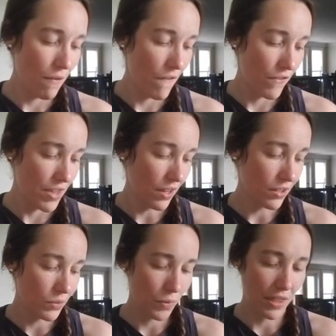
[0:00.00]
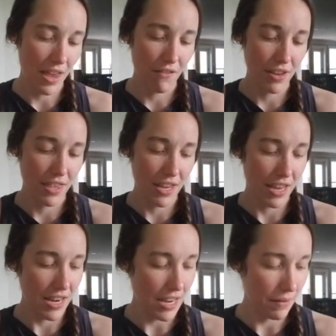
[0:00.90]
it feels with everything
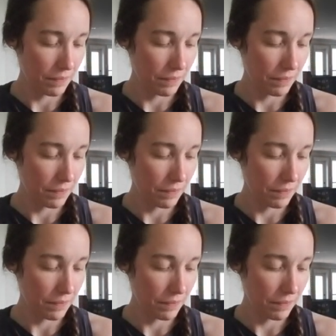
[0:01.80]
in it.